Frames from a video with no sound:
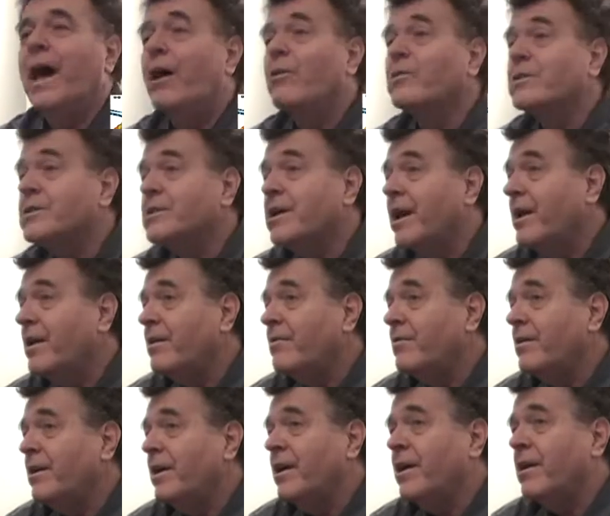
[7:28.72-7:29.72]
But outside
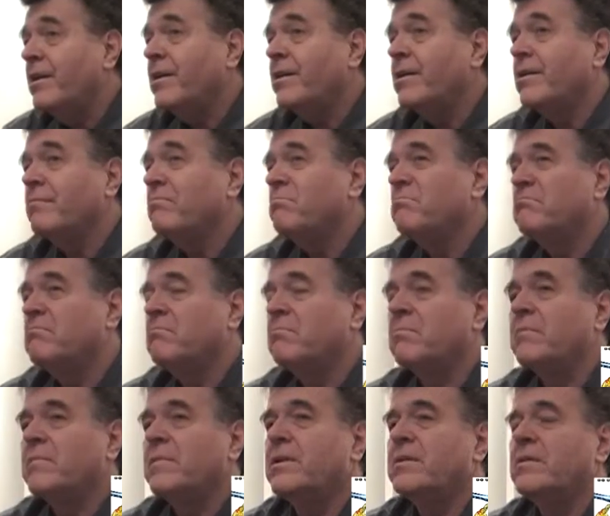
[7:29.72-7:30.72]
of that,
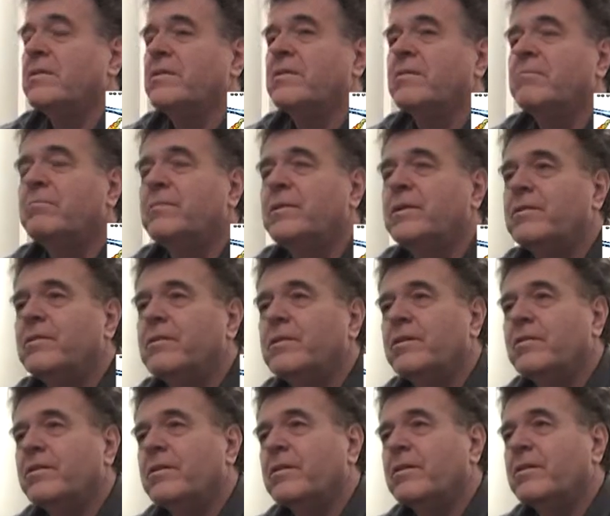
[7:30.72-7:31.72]
it means
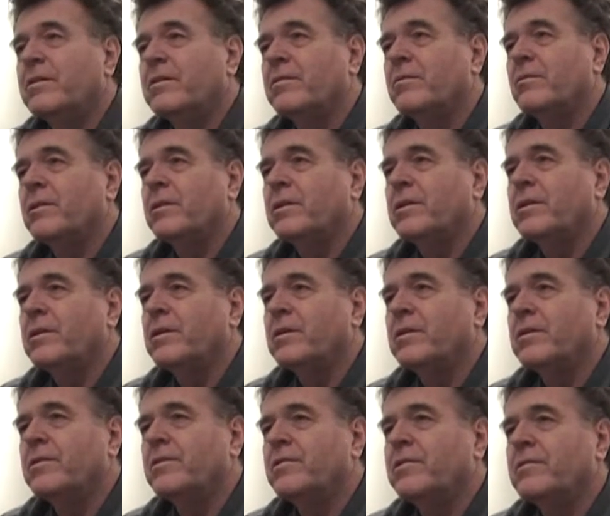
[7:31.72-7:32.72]
nothing really.
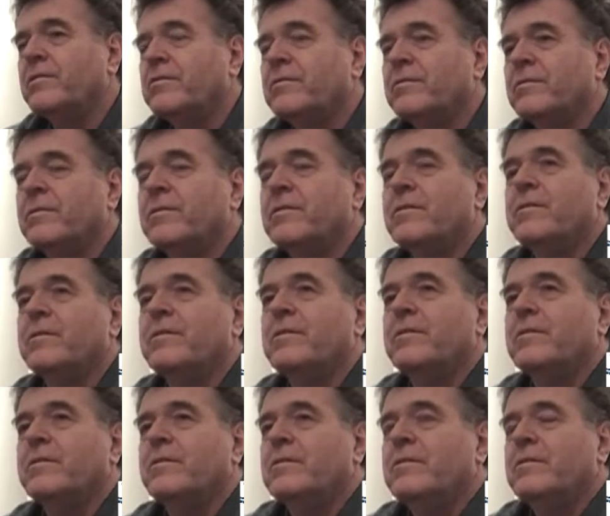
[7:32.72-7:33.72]
It's just
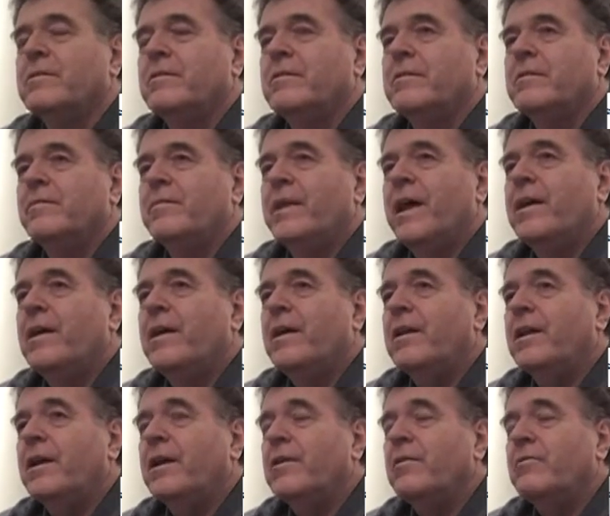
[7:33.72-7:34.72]
I
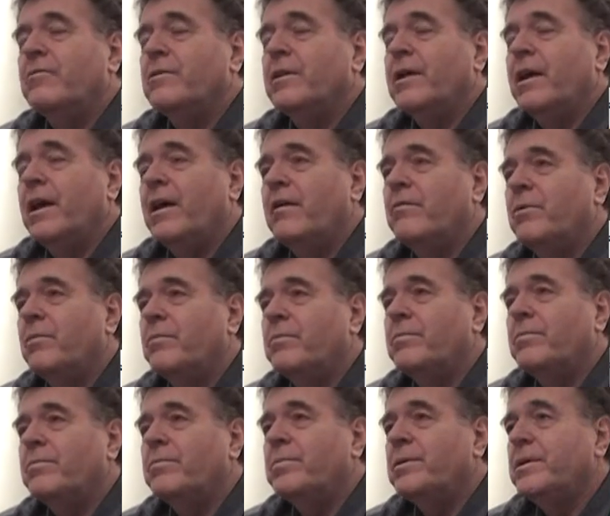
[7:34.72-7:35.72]
don't have a
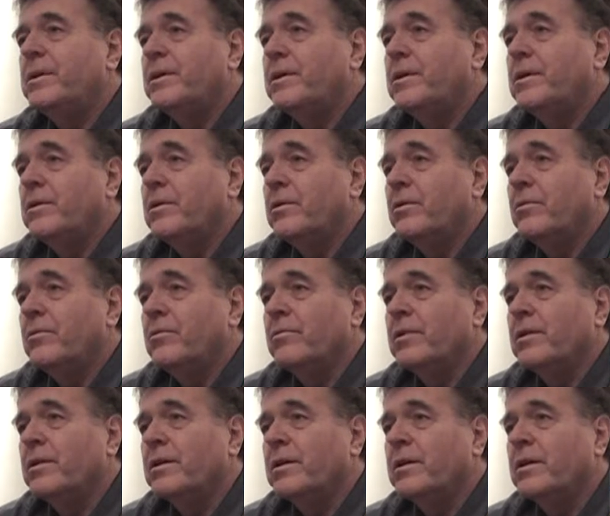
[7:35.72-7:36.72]
big ego
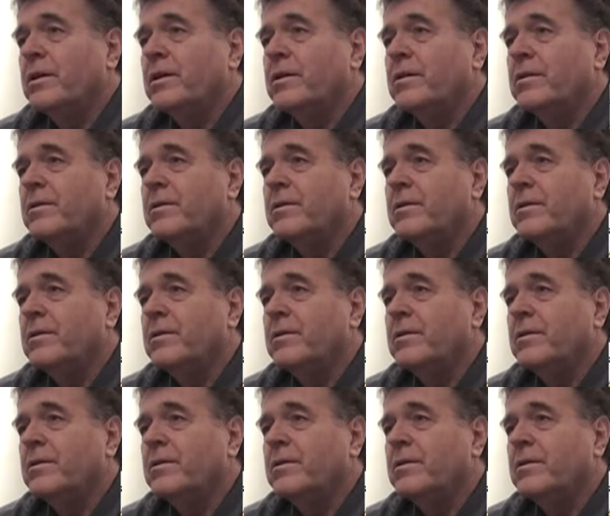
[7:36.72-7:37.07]
really.